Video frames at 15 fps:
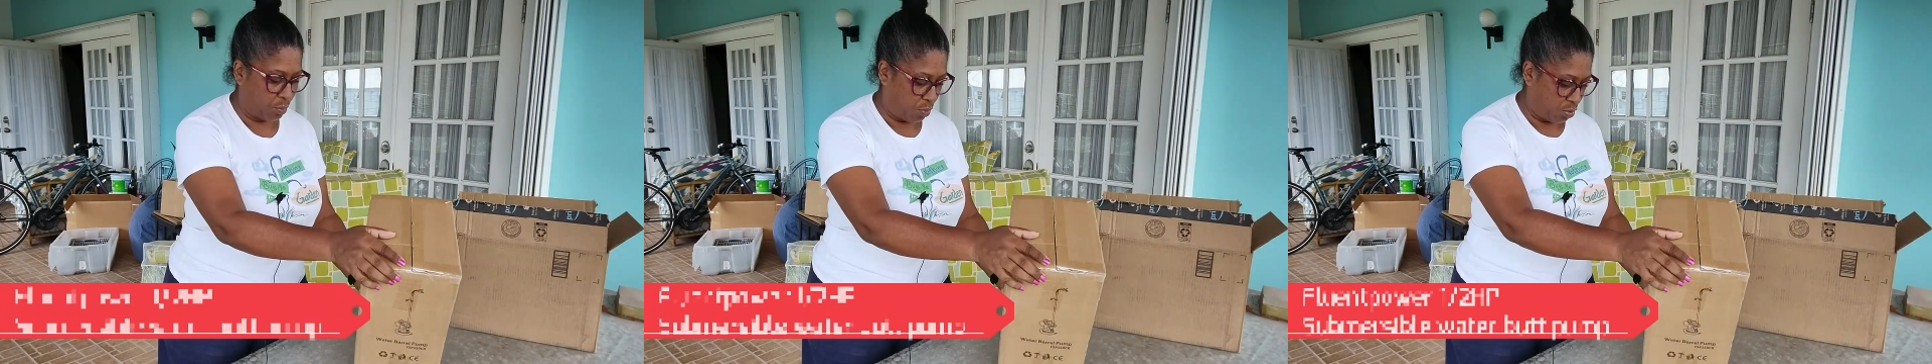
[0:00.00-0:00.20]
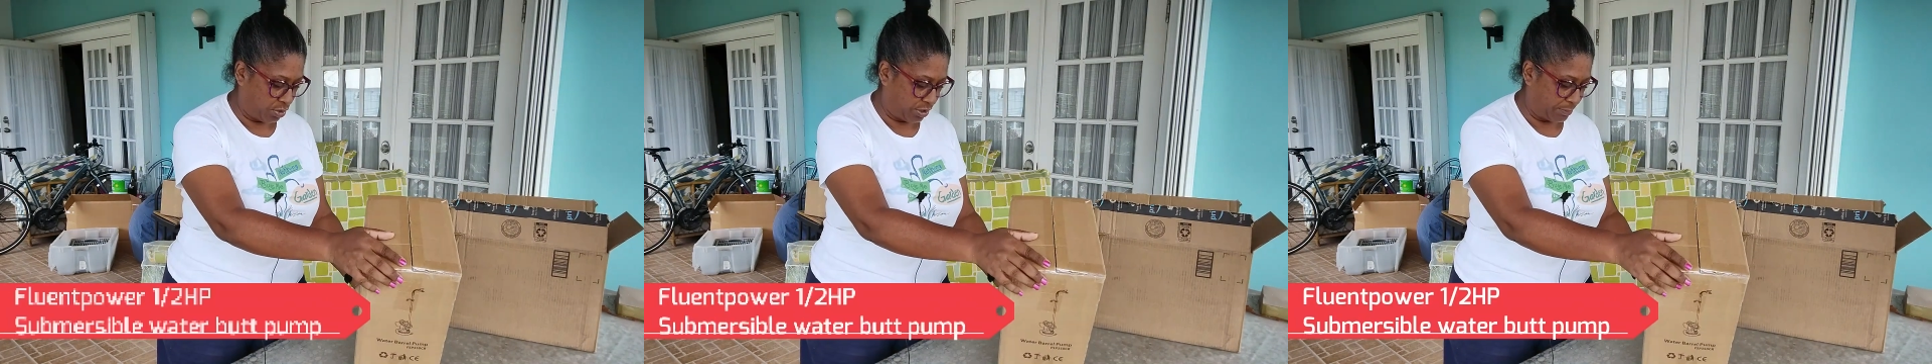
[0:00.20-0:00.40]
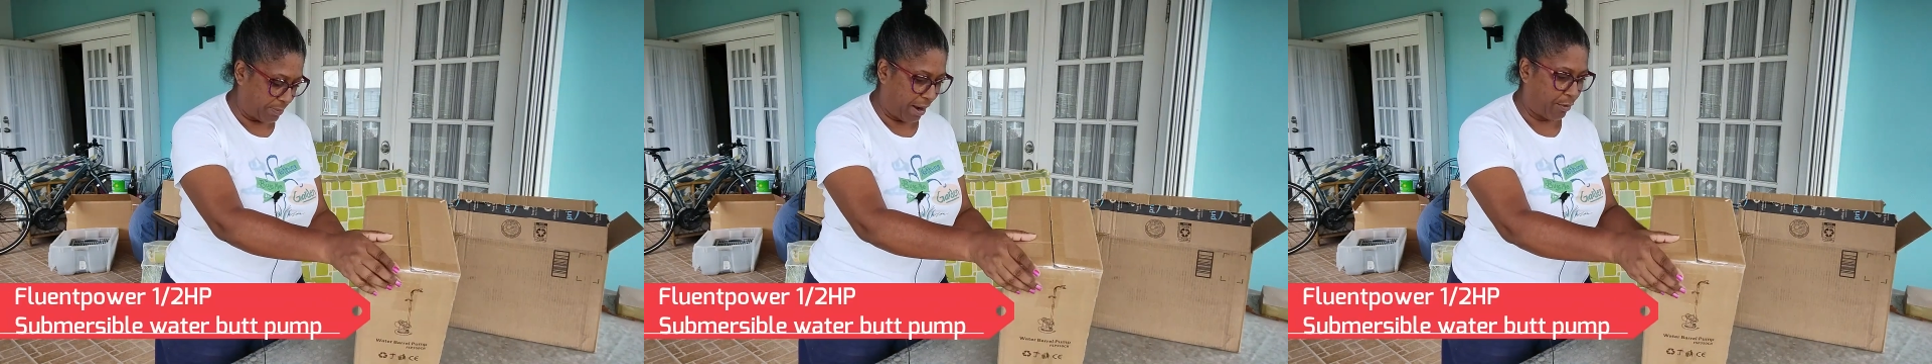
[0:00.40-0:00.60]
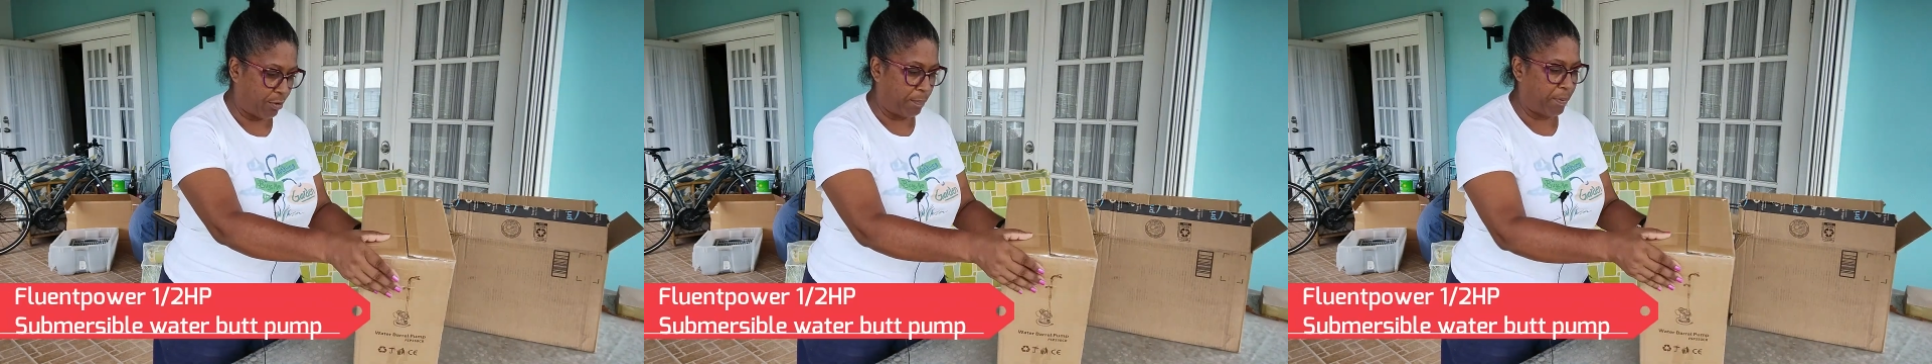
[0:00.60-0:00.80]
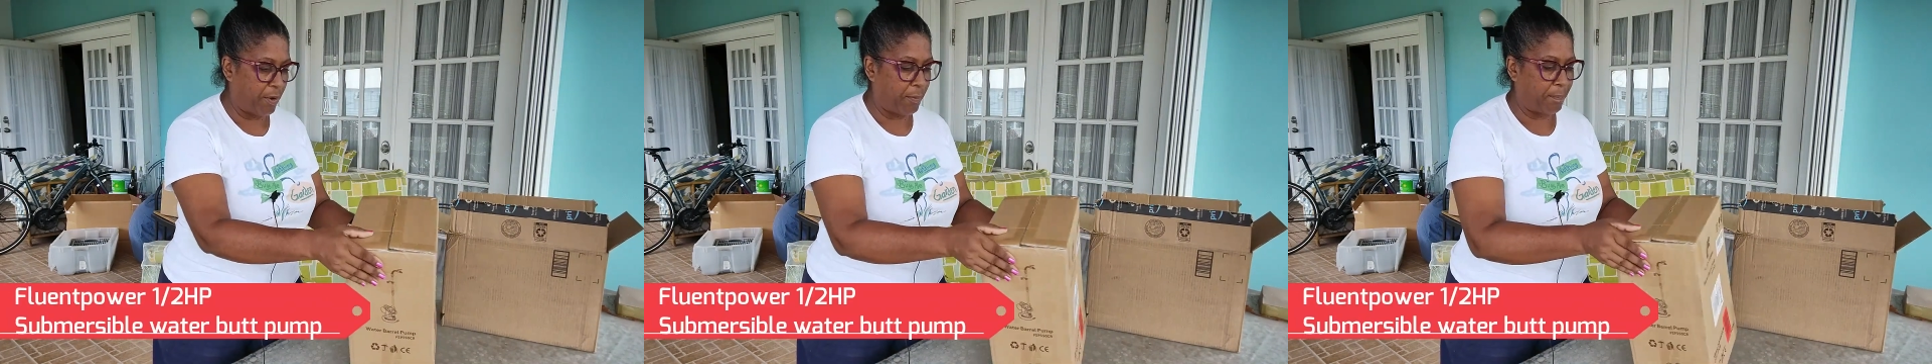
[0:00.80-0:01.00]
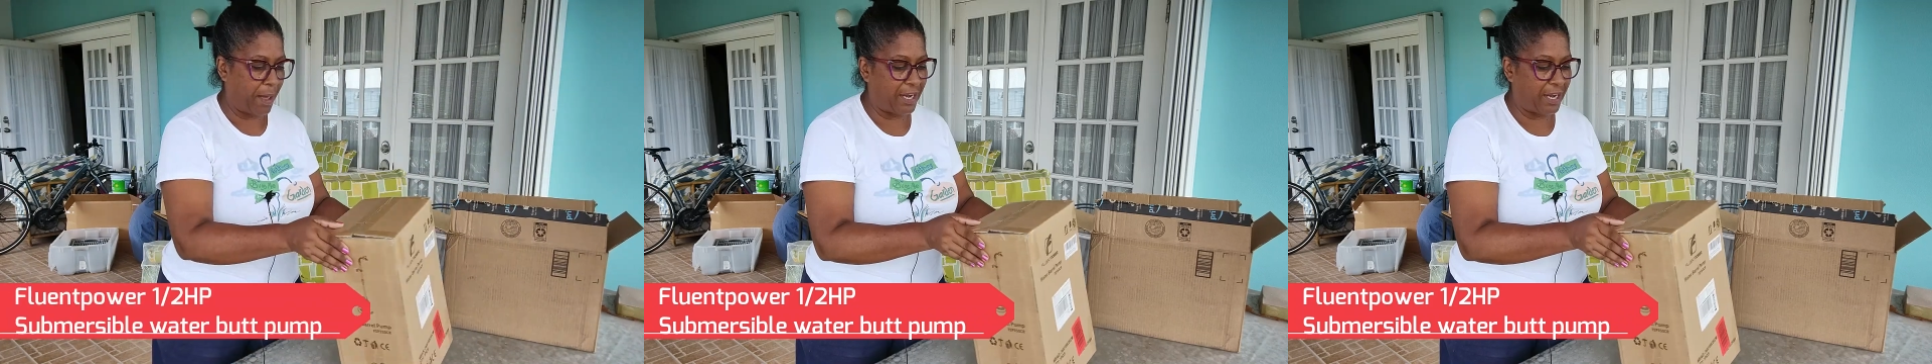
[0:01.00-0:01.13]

water barrel pump,